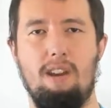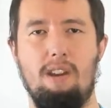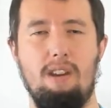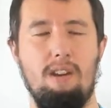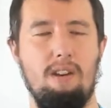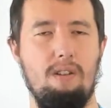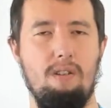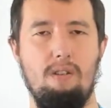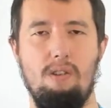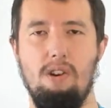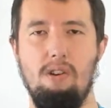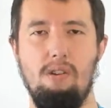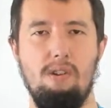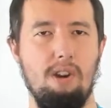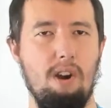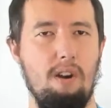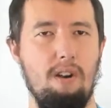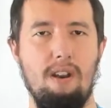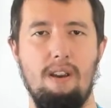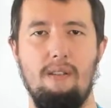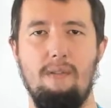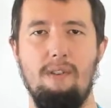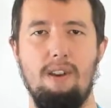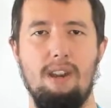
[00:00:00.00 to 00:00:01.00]
You
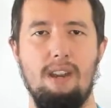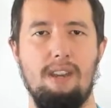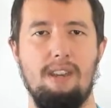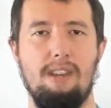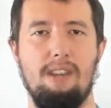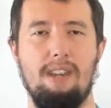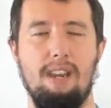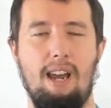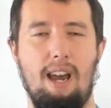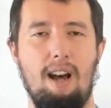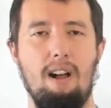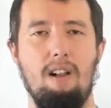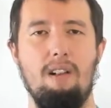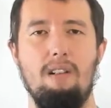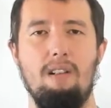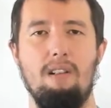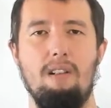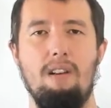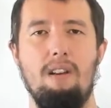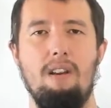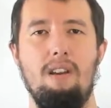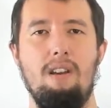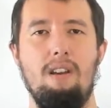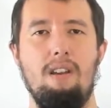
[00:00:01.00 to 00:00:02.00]
don't even need to
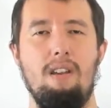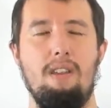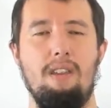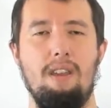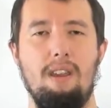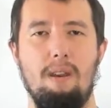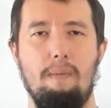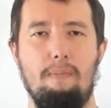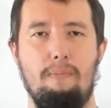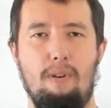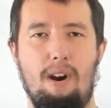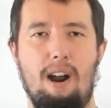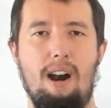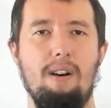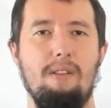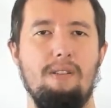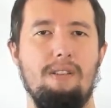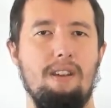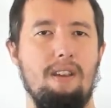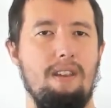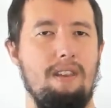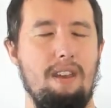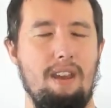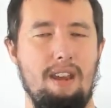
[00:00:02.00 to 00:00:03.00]
tell the
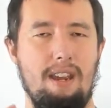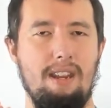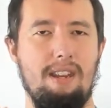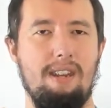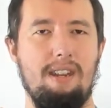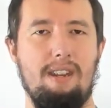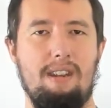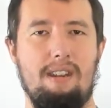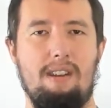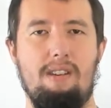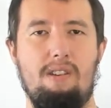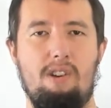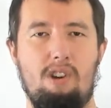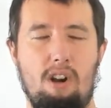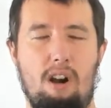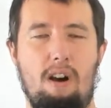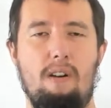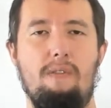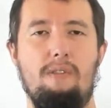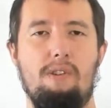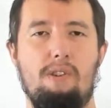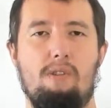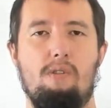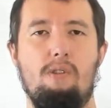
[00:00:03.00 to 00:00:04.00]
browser that it's
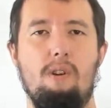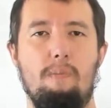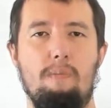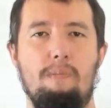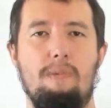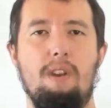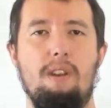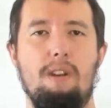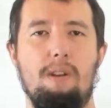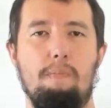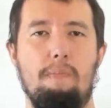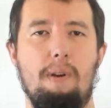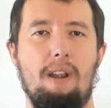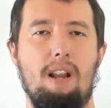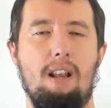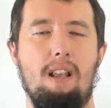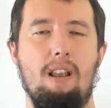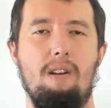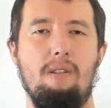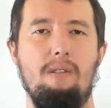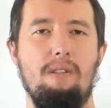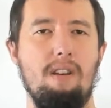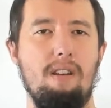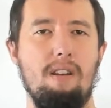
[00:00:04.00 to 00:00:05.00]
JavaScript that's being
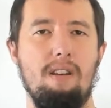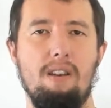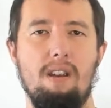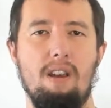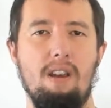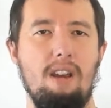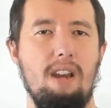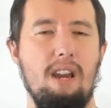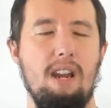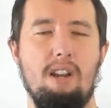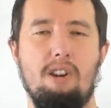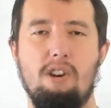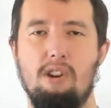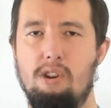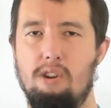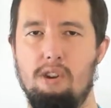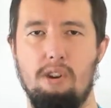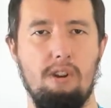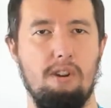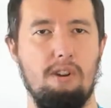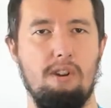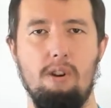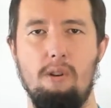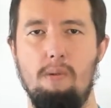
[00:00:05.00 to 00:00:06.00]
loaded. It just
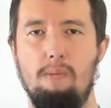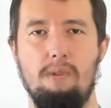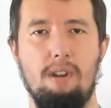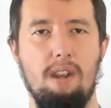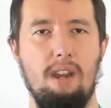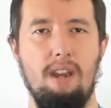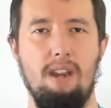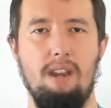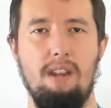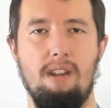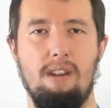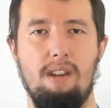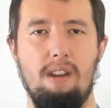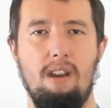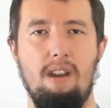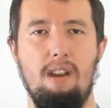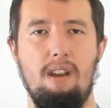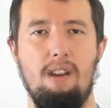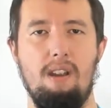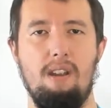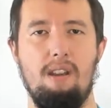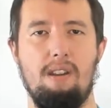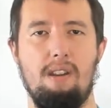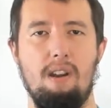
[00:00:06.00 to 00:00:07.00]
assumes it is.
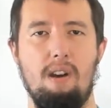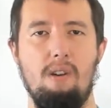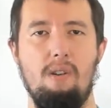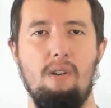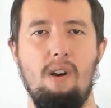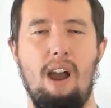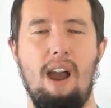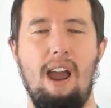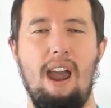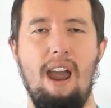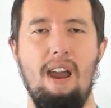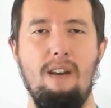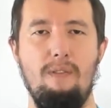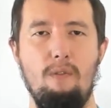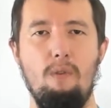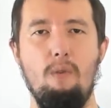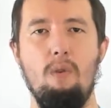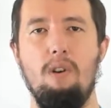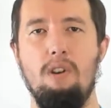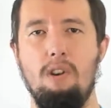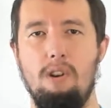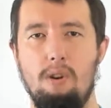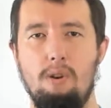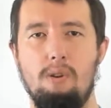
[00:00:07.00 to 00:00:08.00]
So
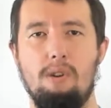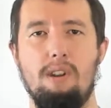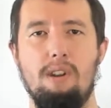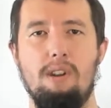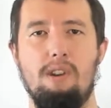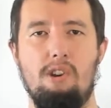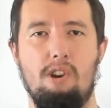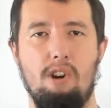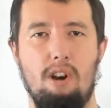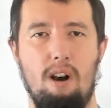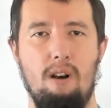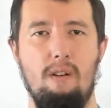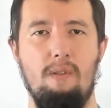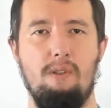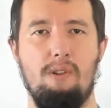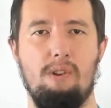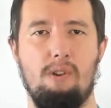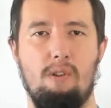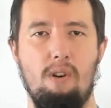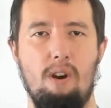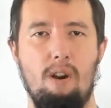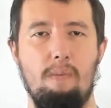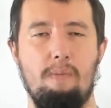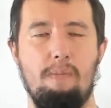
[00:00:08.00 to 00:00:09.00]
everyone uses
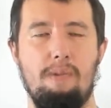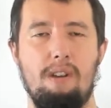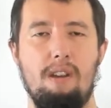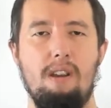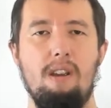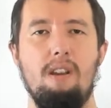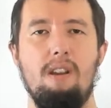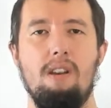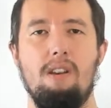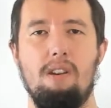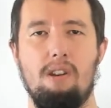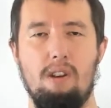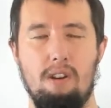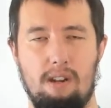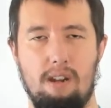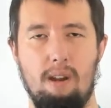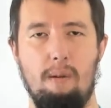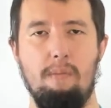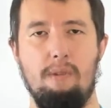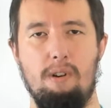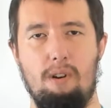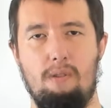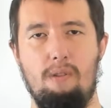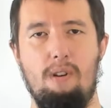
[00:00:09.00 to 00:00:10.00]
JavaScript to
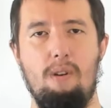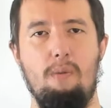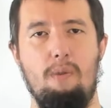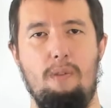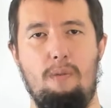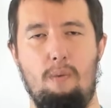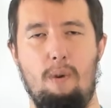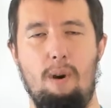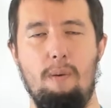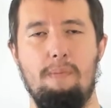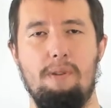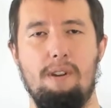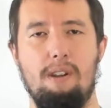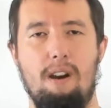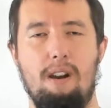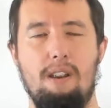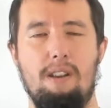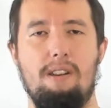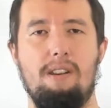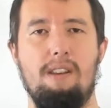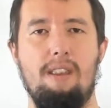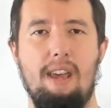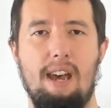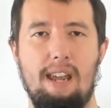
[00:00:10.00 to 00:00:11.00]
some degree with
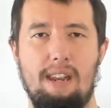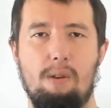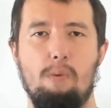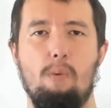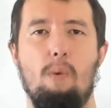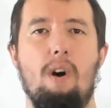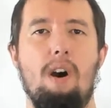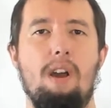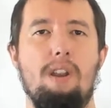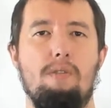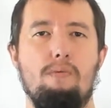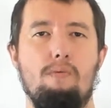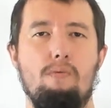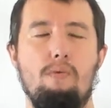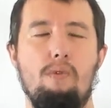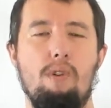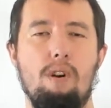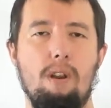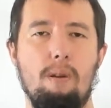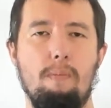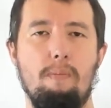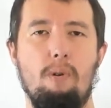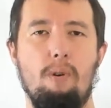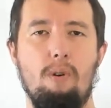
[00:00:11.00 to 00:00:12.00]
websites. So that's why it's
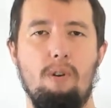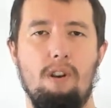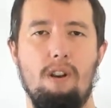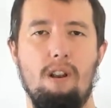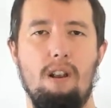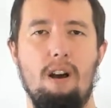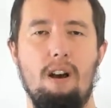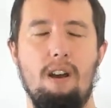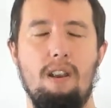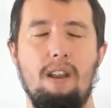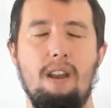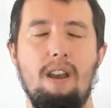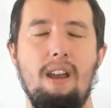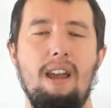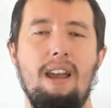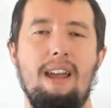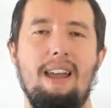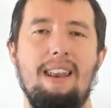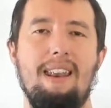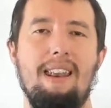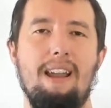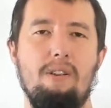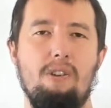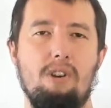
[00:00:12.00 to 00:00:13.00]
really important you learn.
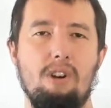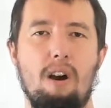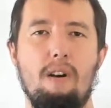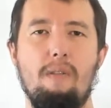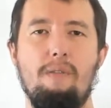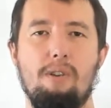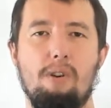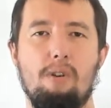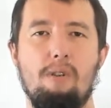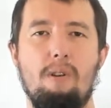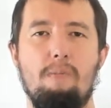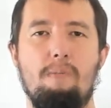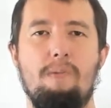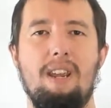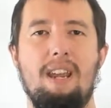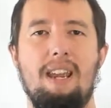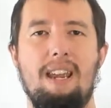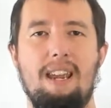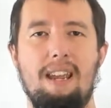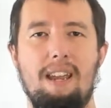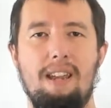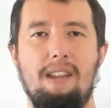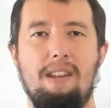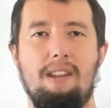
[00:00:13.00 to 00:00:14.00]
Now JavaScript
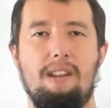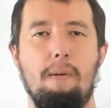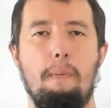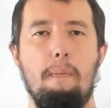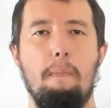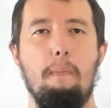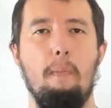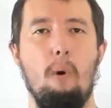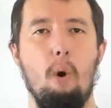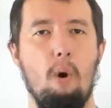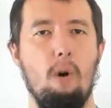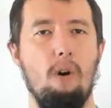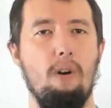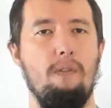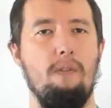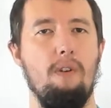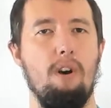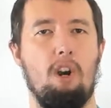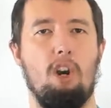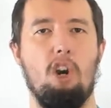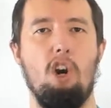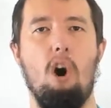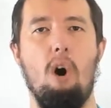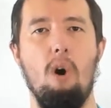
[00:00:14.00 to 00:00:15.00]
is more of a
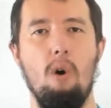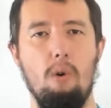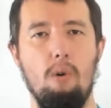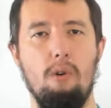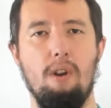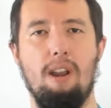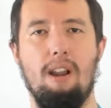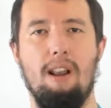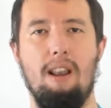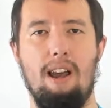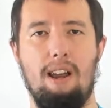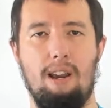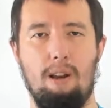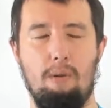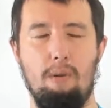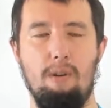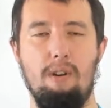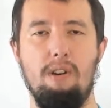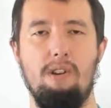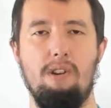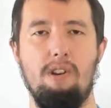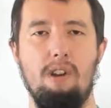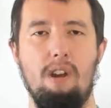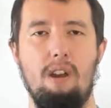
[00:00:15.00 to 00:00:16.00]
coding
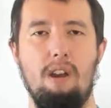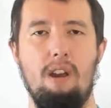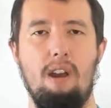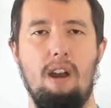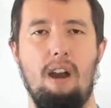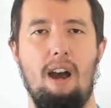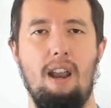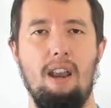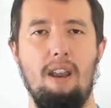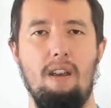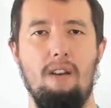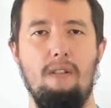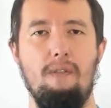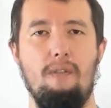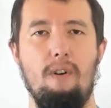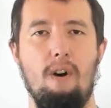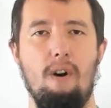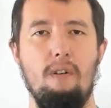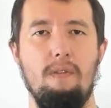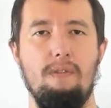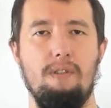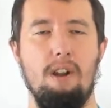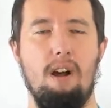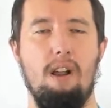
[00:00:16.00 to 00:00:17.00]
language, and it
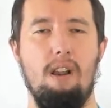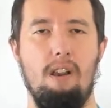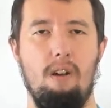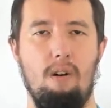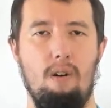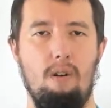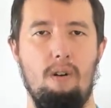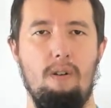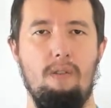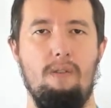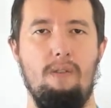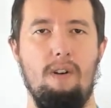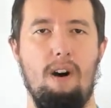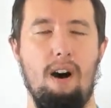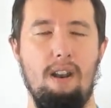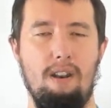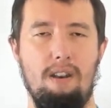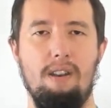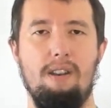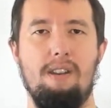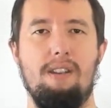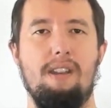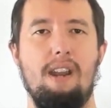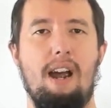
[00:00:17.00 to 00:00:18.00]
involves a lot of
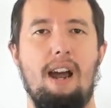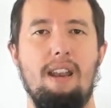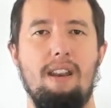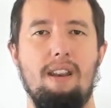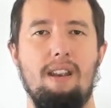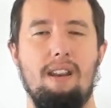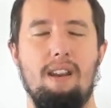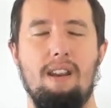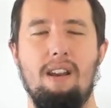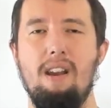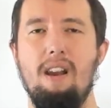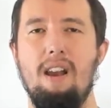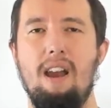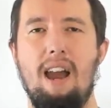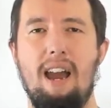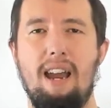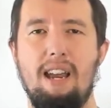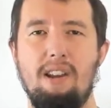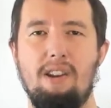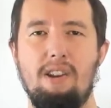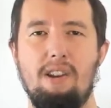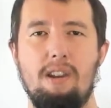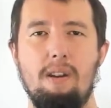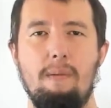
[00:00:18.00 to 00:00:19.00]
understanding.
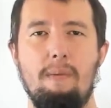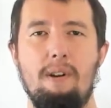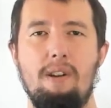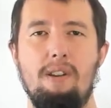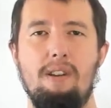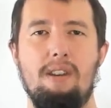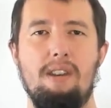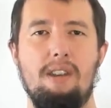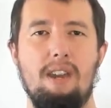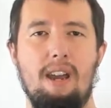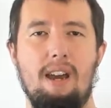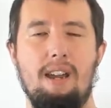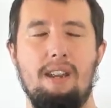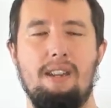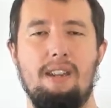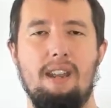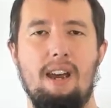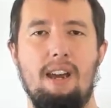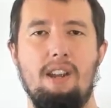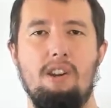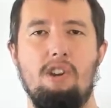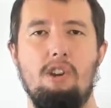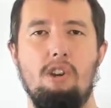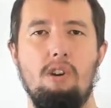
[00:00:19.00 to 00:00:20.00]
HTML and
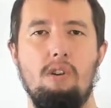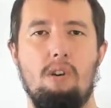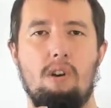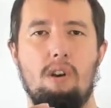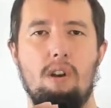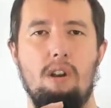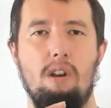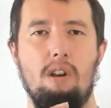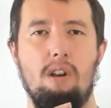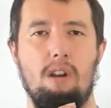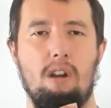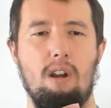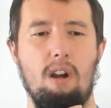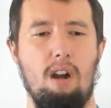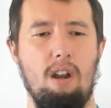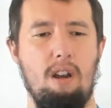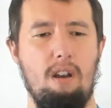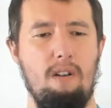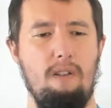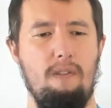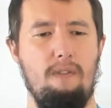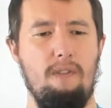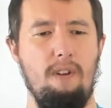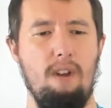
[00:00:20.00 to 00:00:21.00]
CSS, you can kind
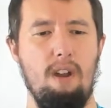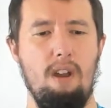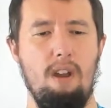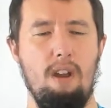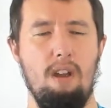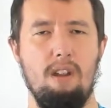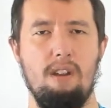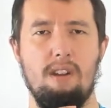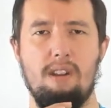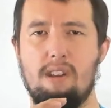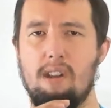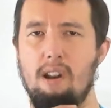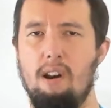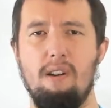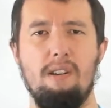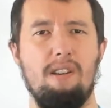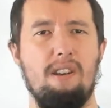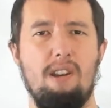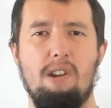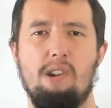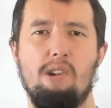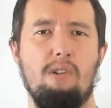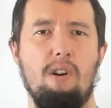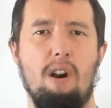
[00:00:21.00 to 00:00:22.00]
of start
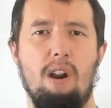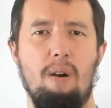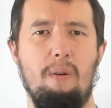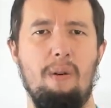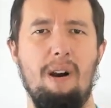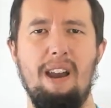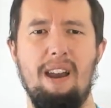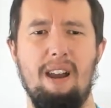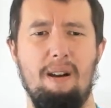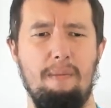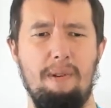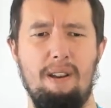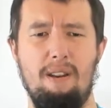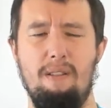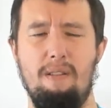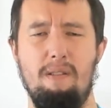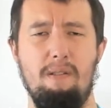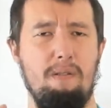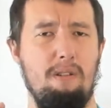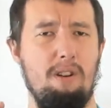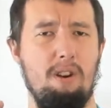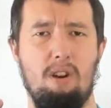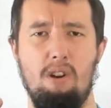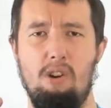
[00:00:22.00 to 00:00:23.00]
it straight away. I mean,
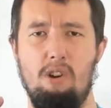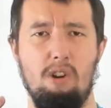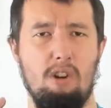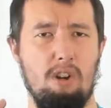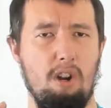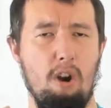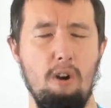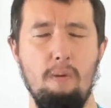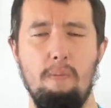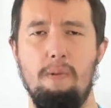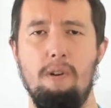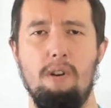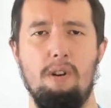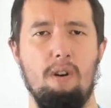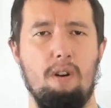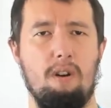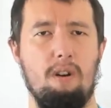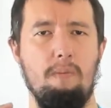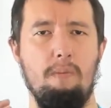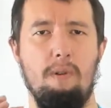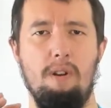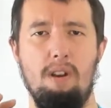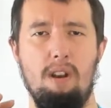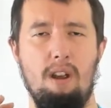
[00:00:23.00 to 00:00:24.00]
you can just open a
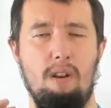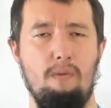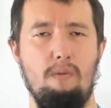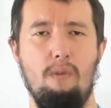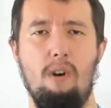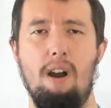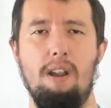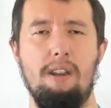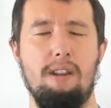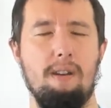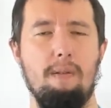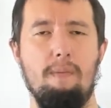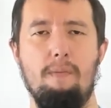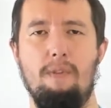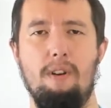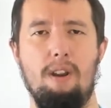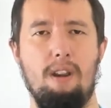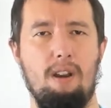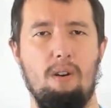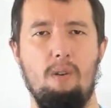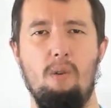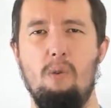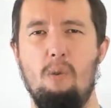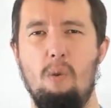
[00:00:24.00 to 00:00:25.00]
document and write
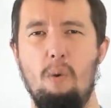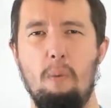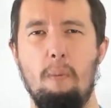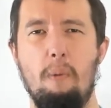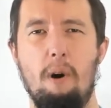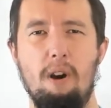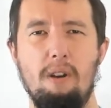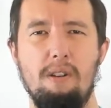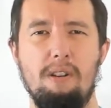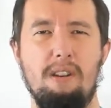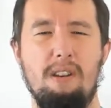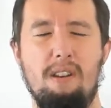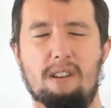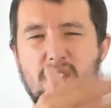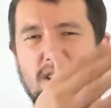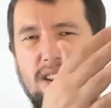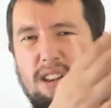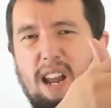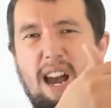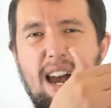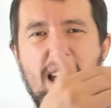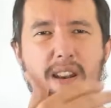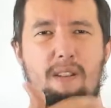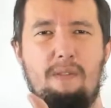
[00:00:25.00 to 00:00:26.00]
something, or almost, and
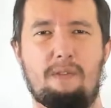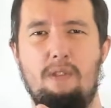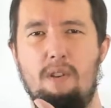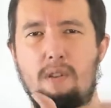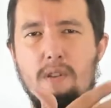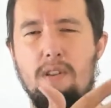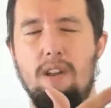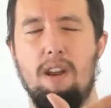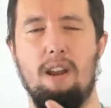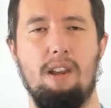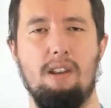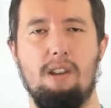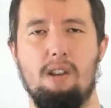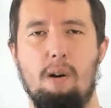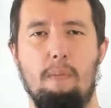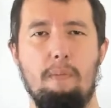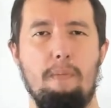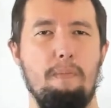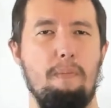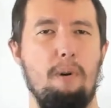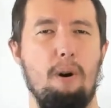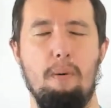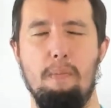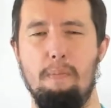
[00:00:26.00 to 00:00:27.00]
just add a few things top
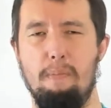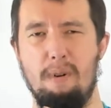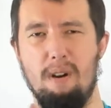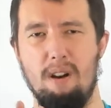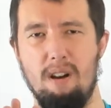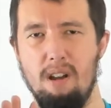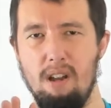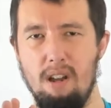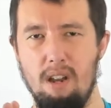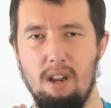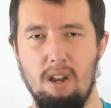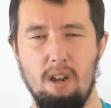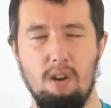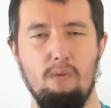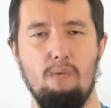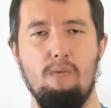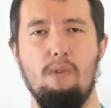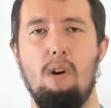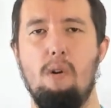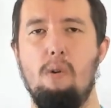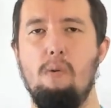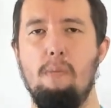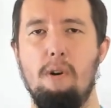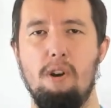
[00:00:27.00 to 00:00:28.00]
and bottom, but
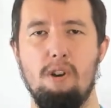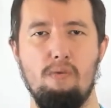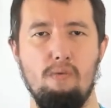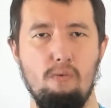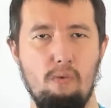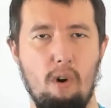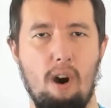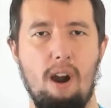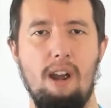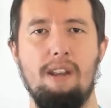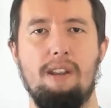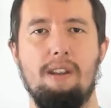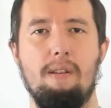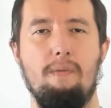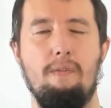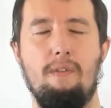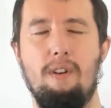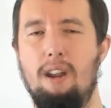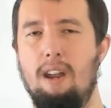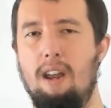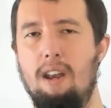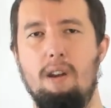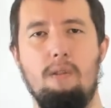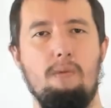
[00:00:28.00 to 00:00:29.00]
almost write
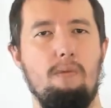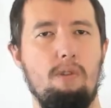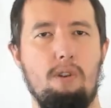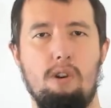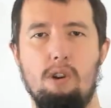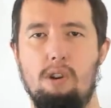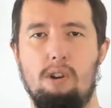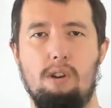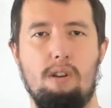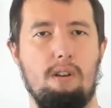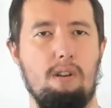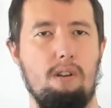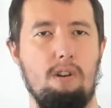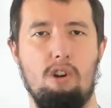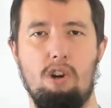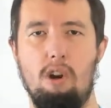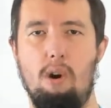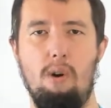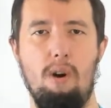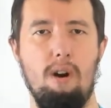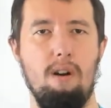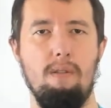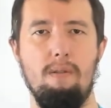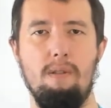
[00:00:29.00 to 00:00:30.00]
something and it will just
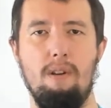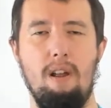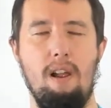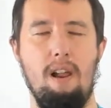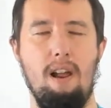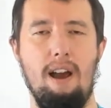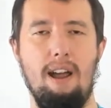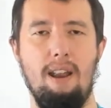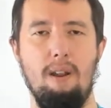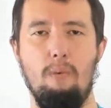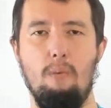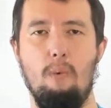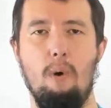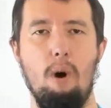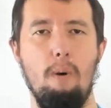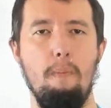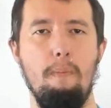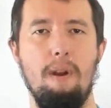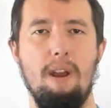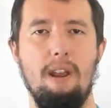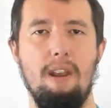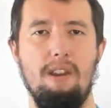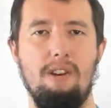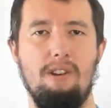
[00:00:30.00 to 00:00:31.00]
show it, and it won't
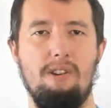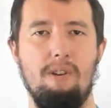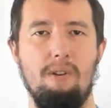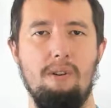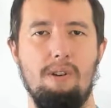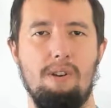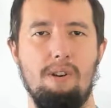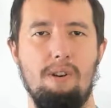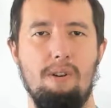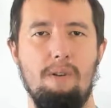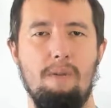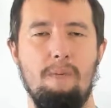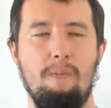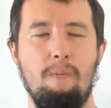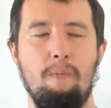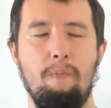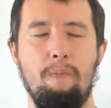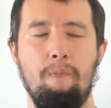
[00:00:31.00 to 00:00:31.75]
be an issue at all.